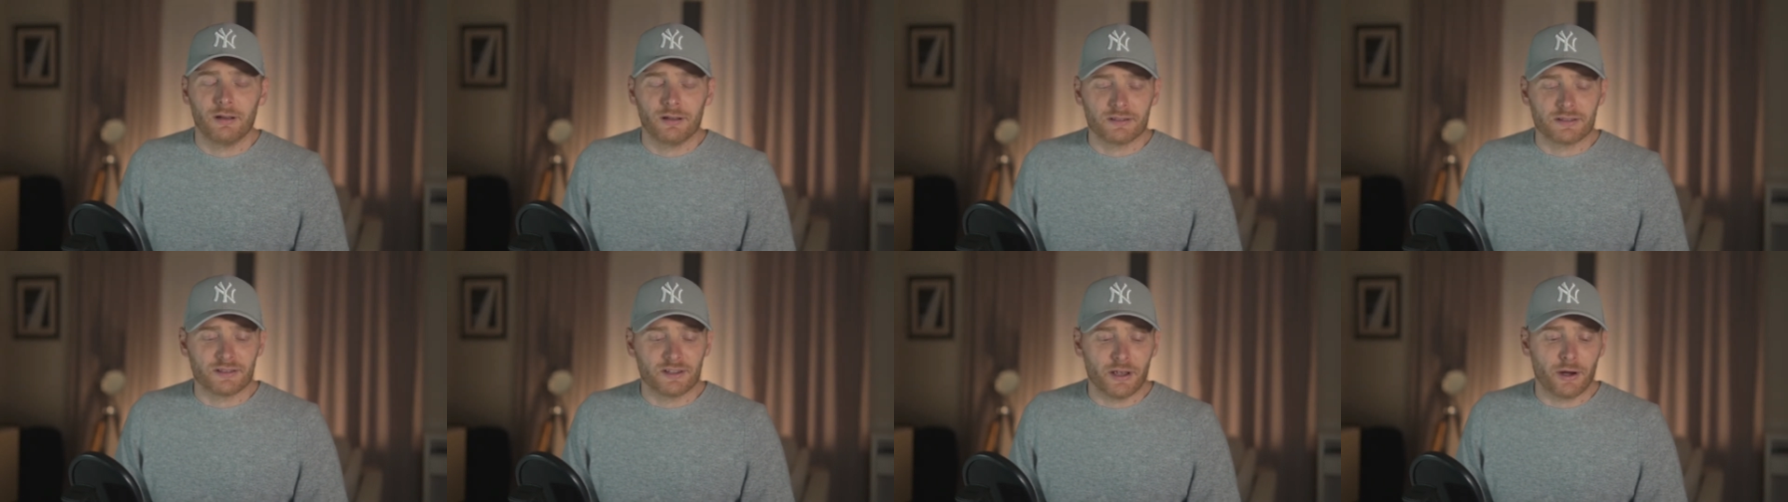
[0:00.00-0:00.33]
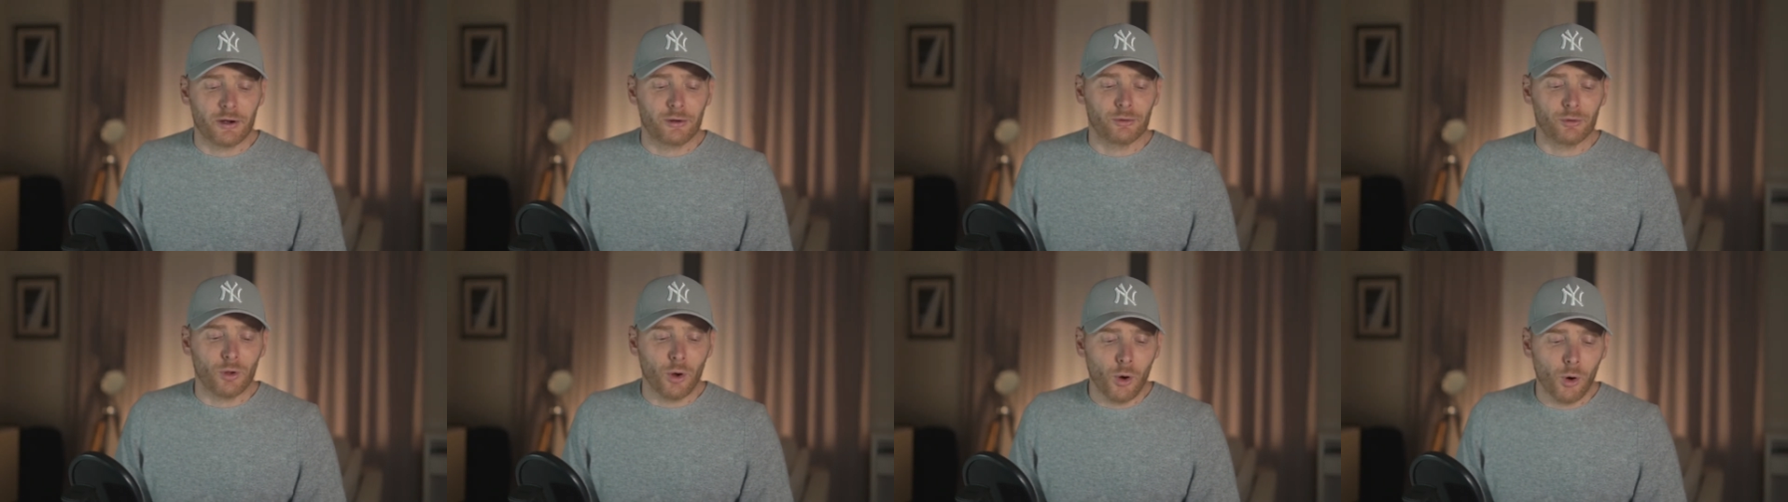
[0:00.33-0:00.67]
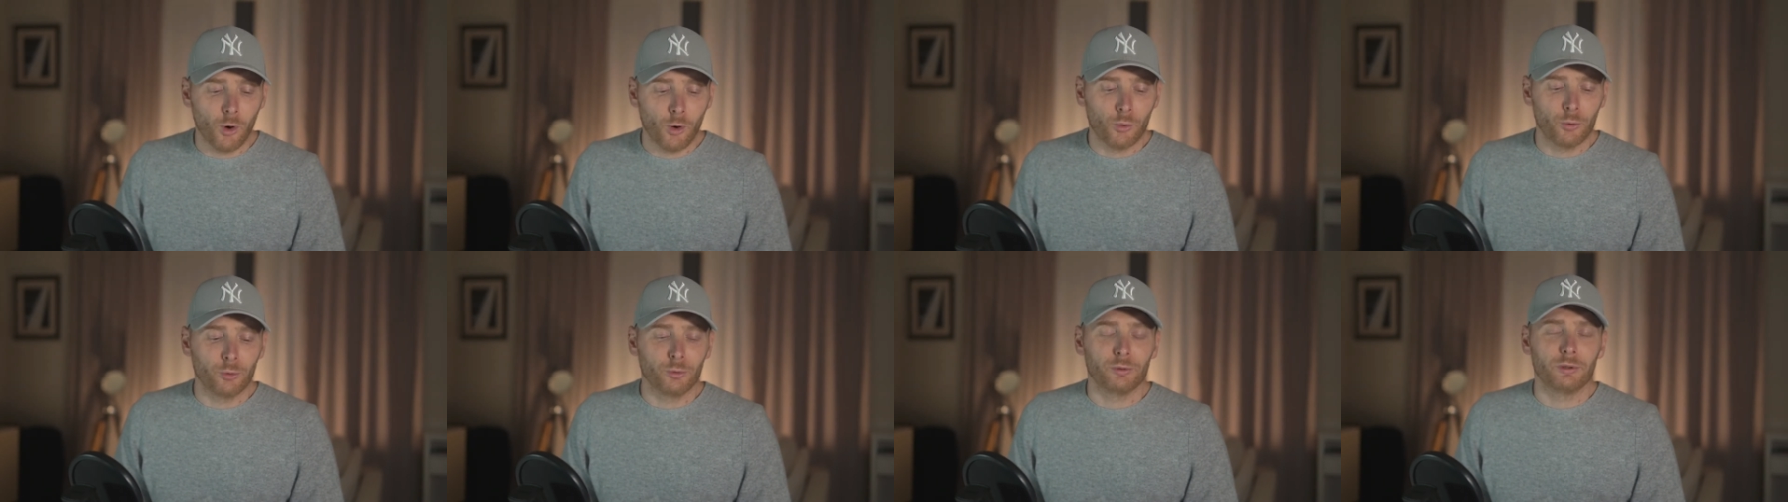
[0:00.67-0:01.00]
their
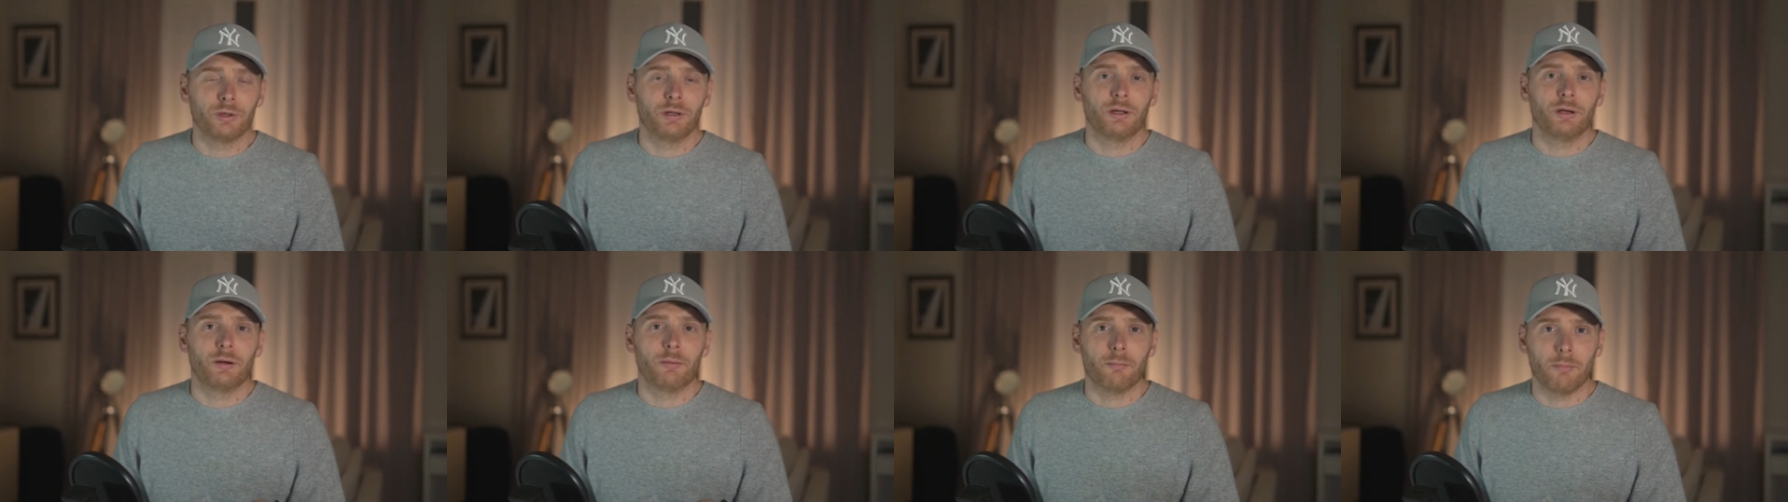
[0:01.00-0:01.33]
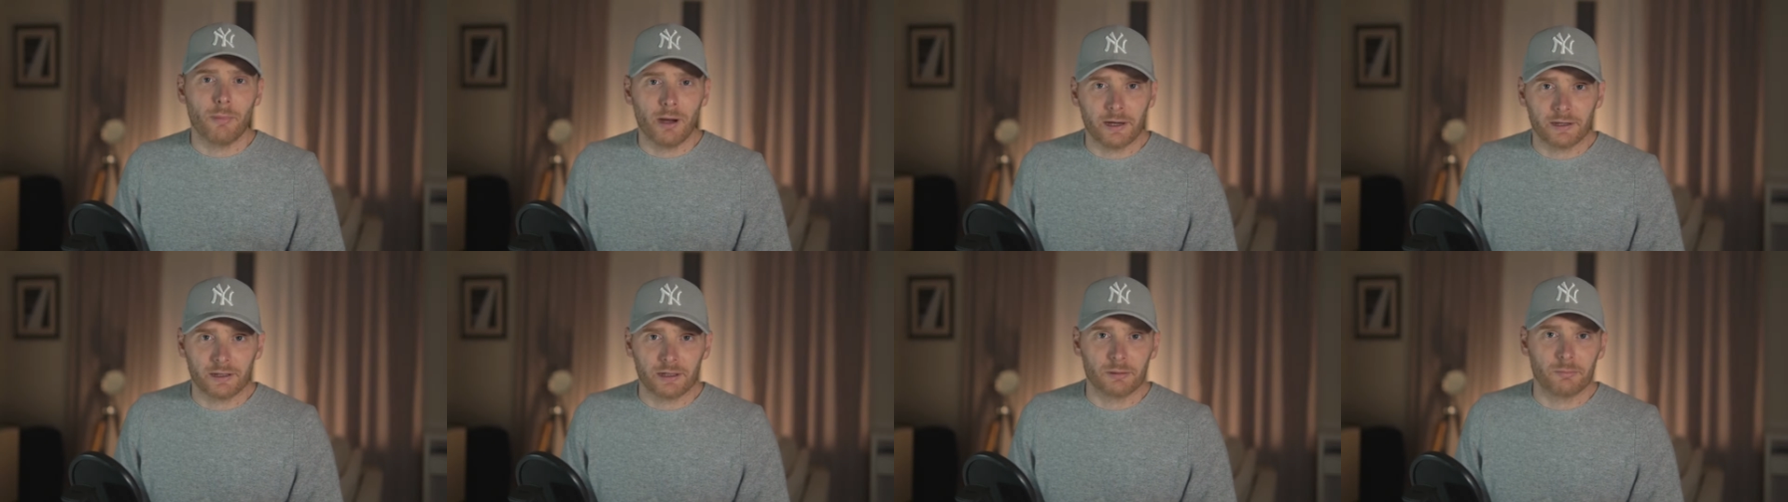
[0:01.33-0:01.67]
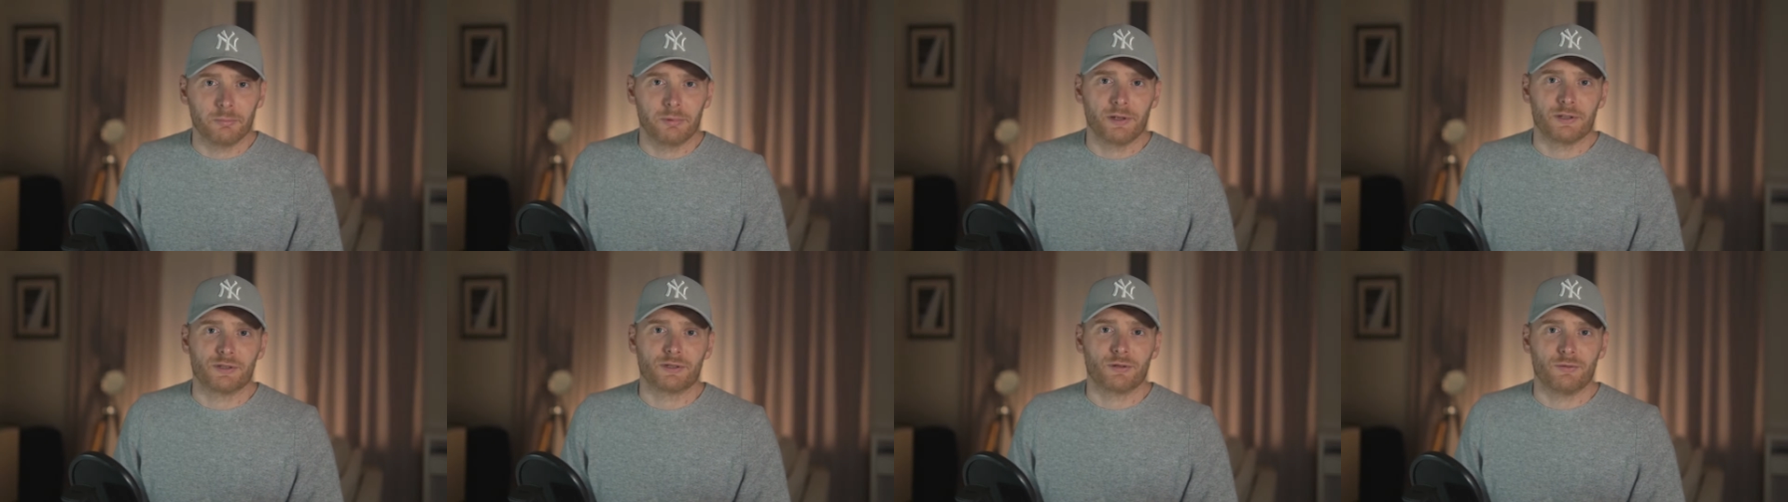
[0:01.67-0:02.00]
own
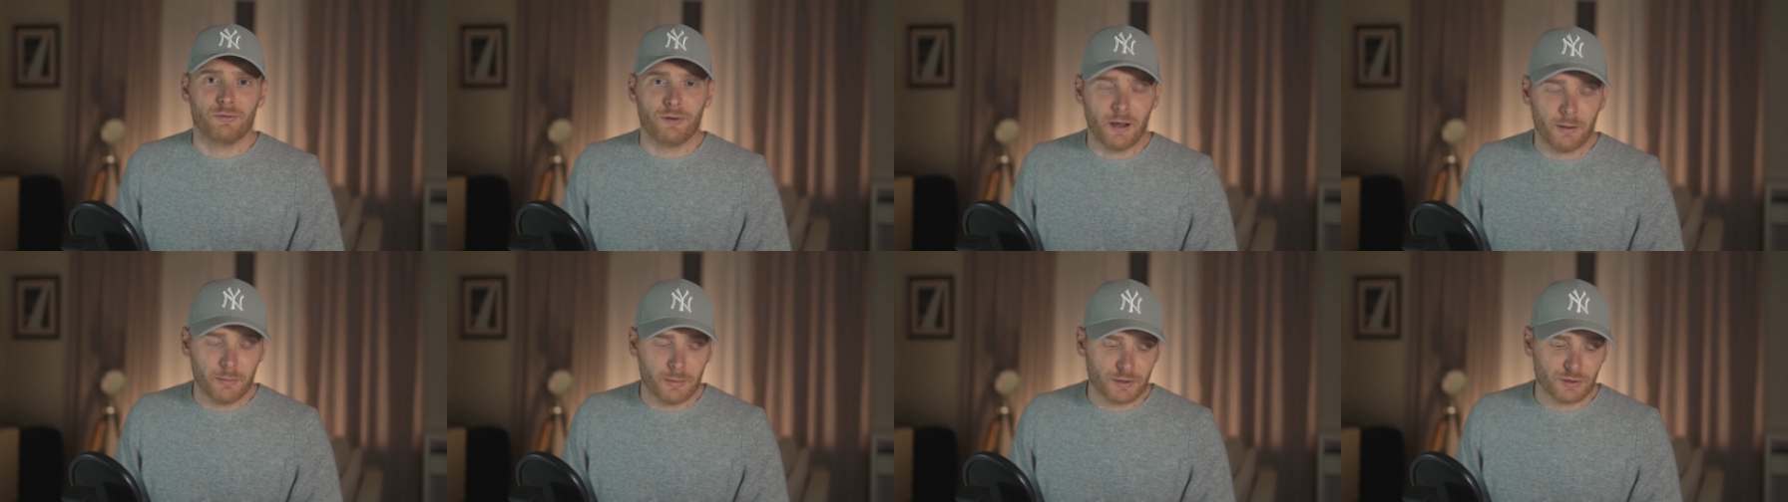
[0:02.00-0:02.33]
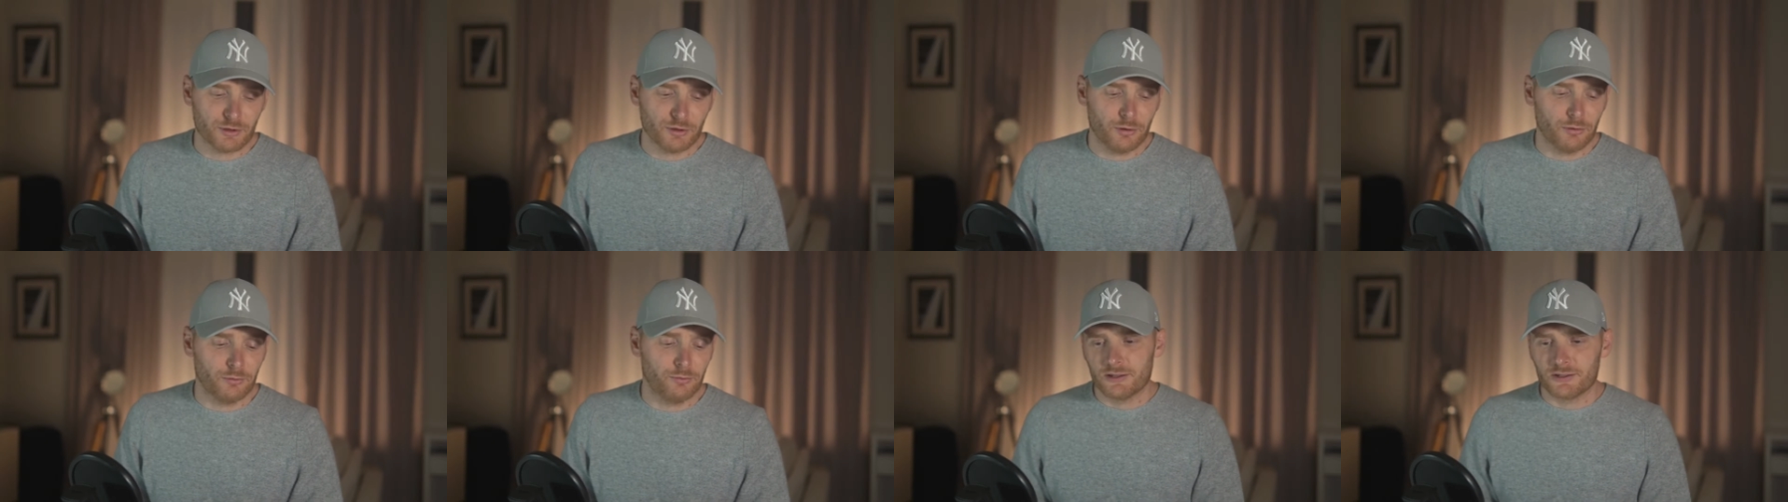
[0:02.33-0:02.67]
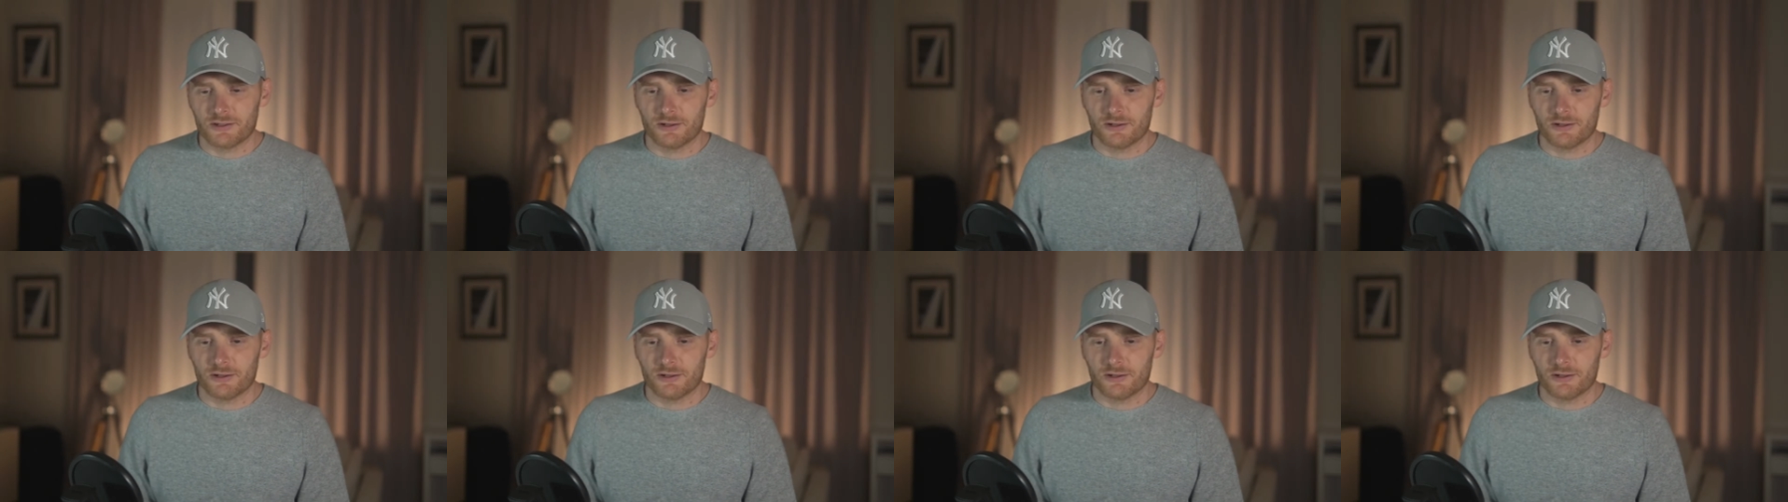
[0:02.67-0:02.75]
marketplace of Amazon.